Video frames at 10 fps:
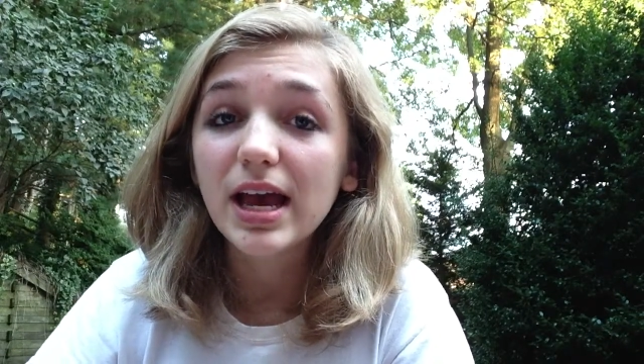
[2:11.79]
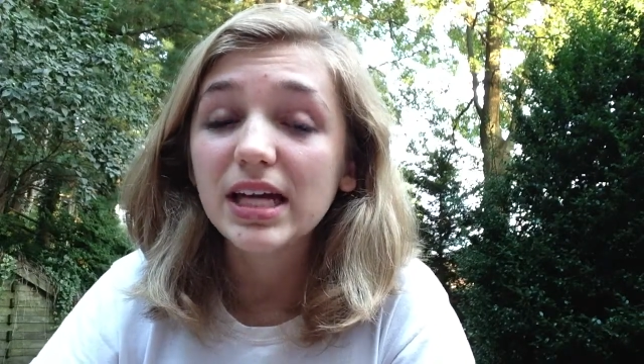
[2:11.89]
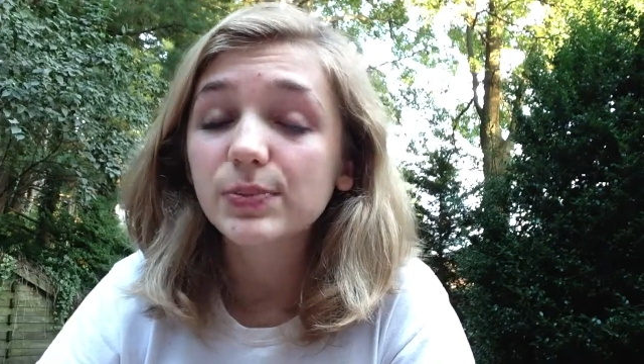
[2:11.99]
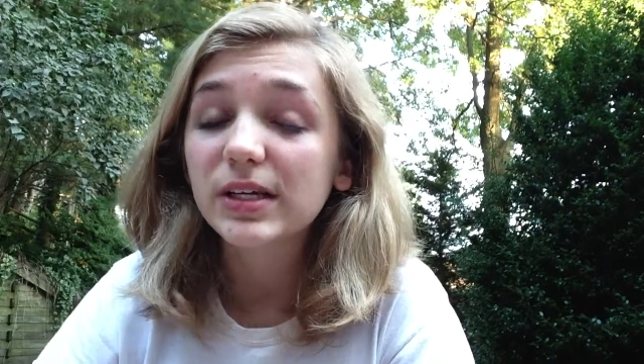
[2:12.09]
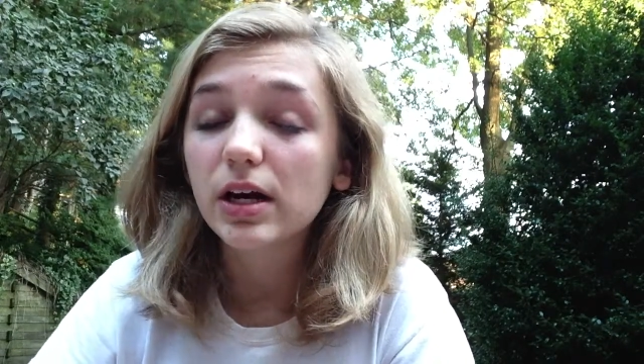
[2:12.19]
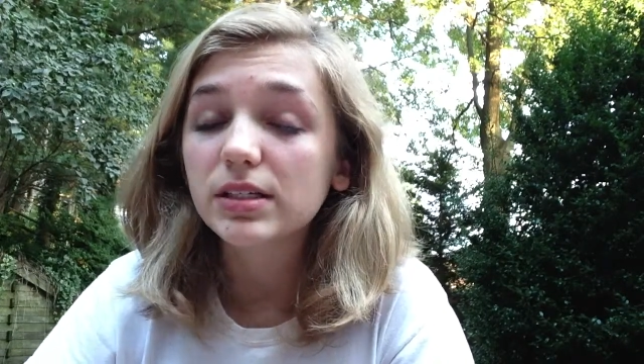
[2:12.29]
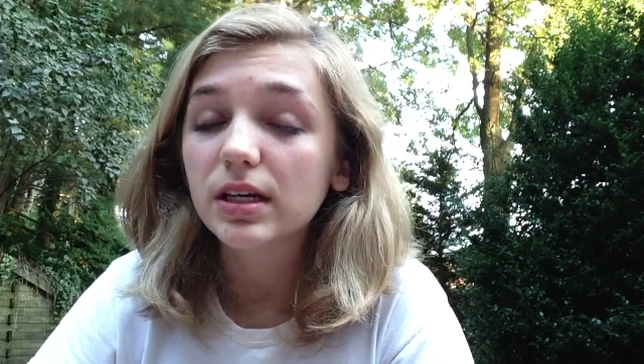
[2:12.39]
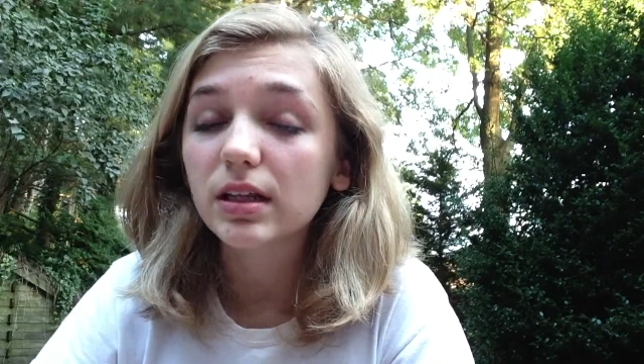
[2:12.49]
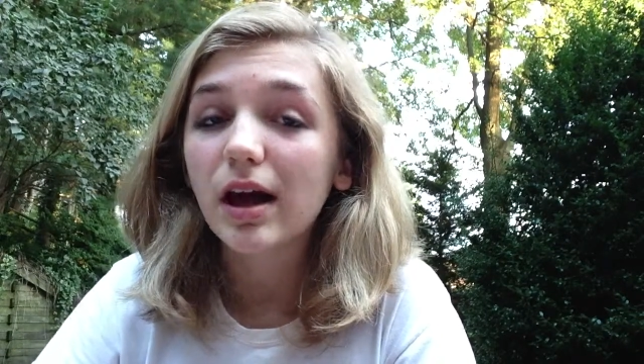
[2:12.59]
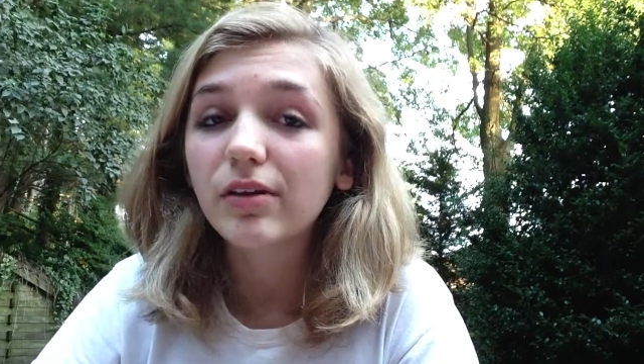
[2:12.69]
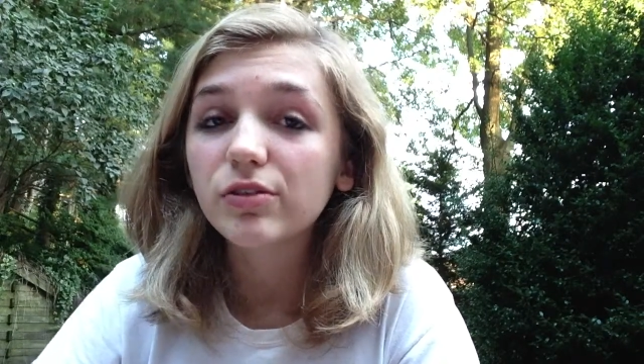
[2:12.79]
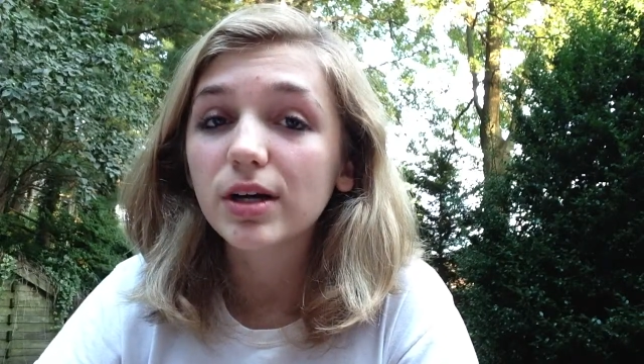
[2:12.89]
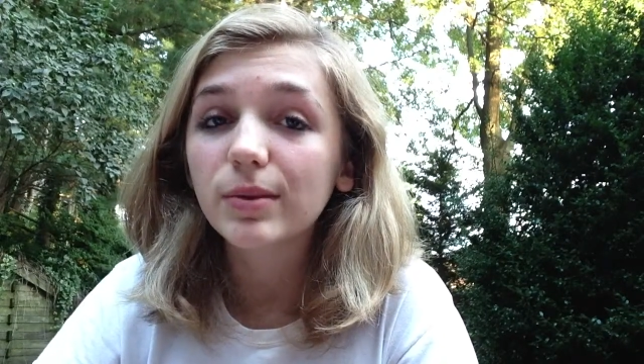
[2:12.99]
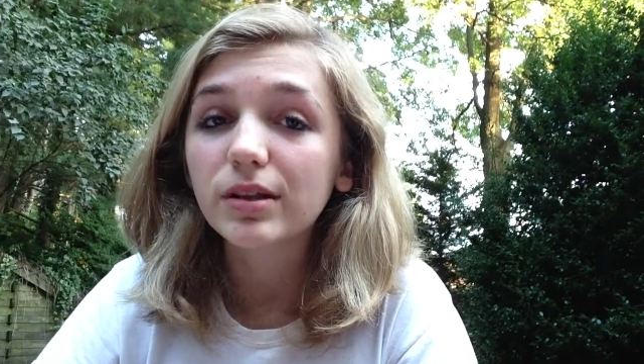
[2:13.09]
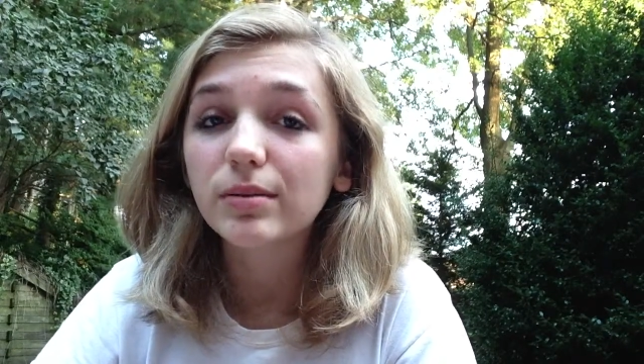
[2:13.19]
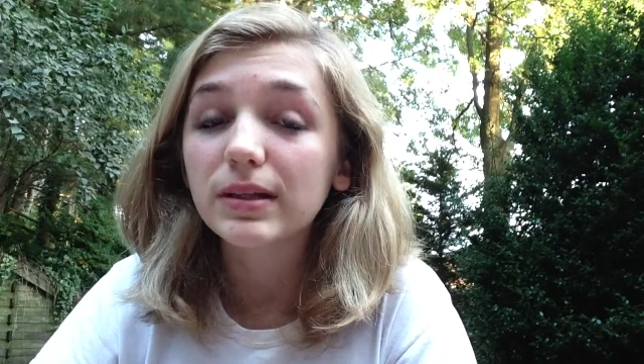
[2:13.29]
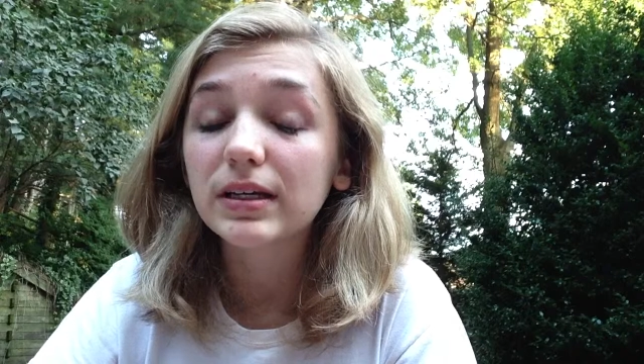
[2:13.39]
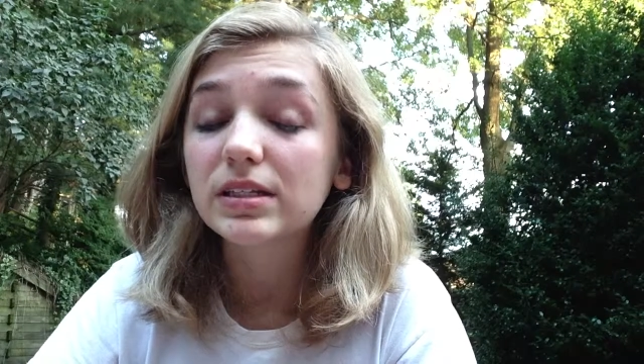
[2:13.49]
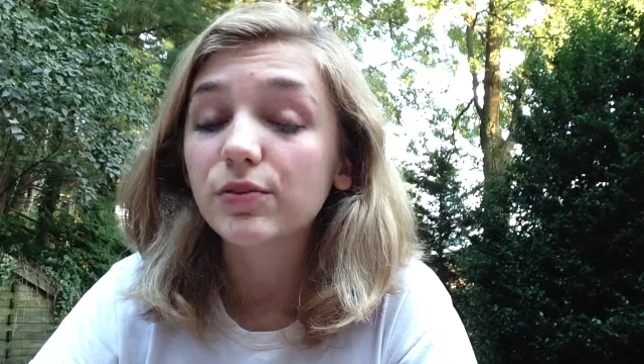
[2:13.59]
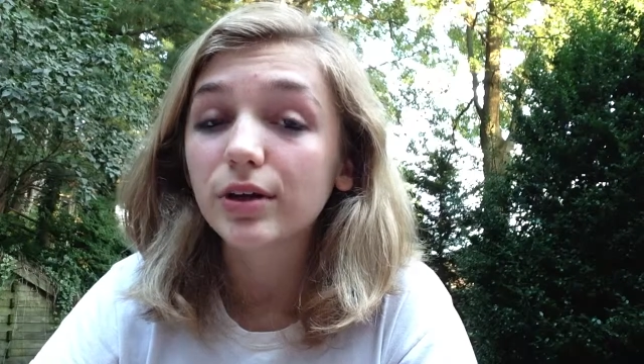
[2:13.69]
has been causing a lot of trouble in the Middle
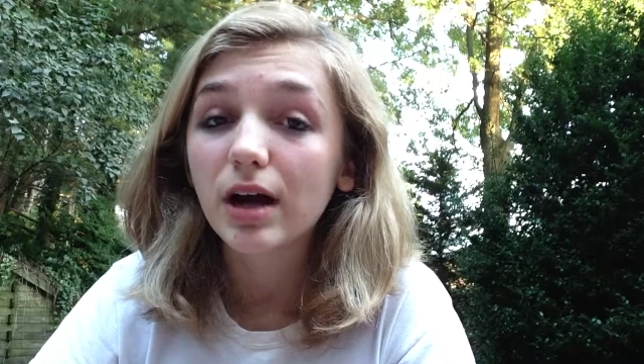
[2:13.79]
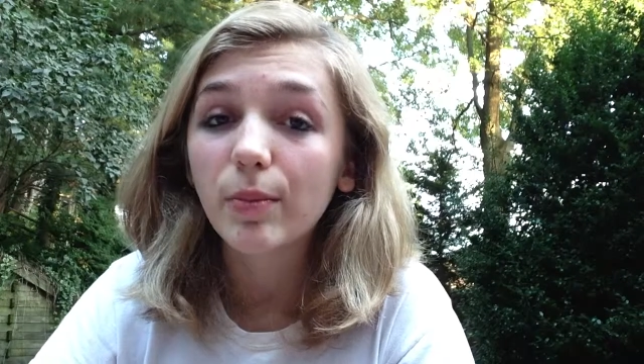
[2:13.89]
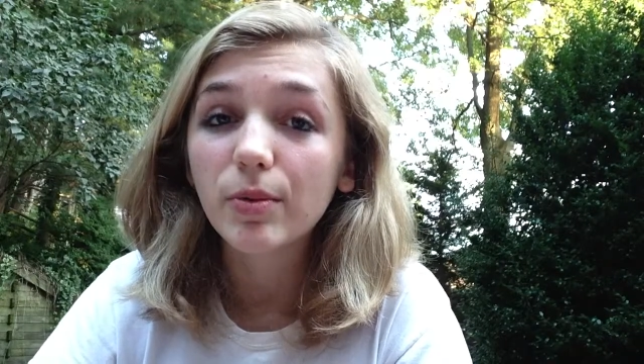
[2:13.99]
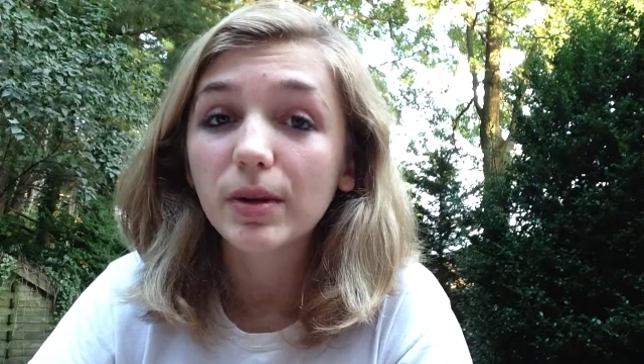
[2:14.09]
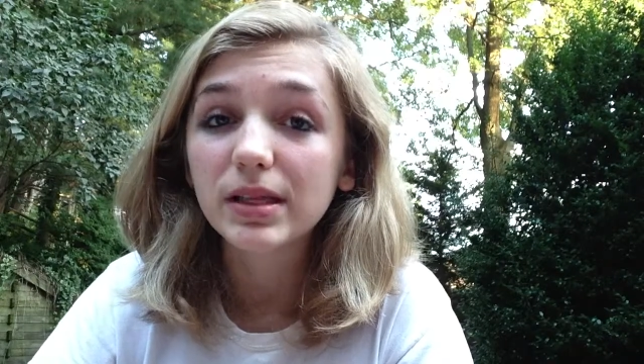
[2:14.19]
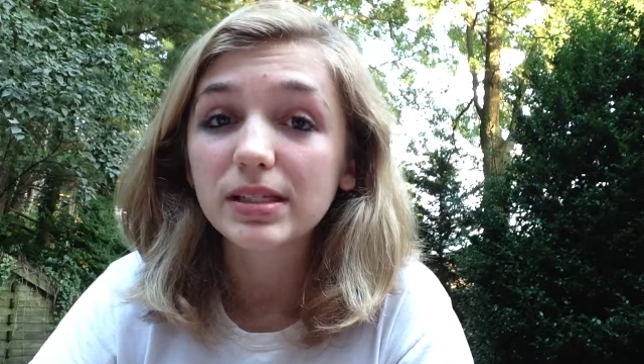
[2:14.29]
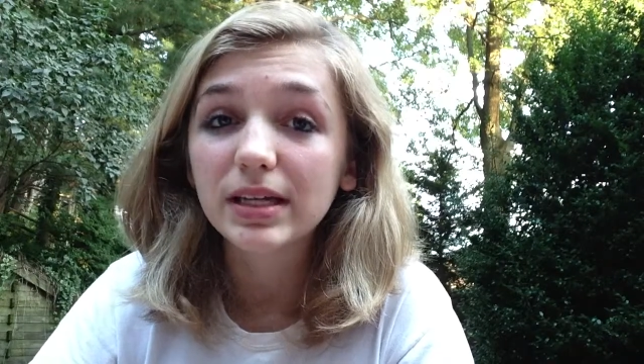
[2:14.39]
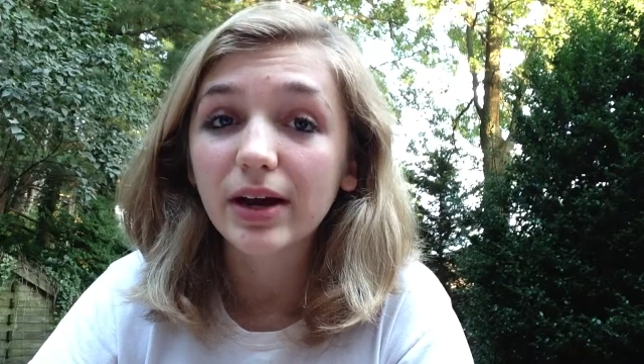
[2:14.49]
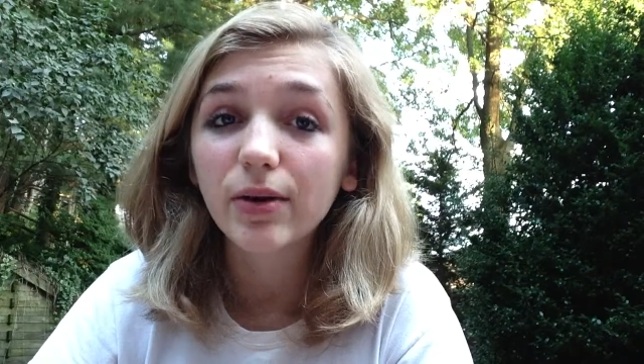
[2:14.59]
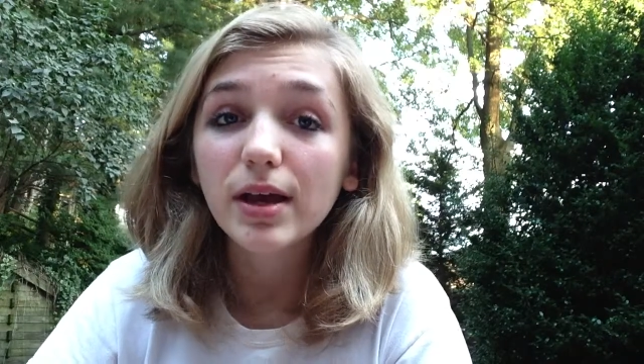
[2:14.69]
East for a couple months now,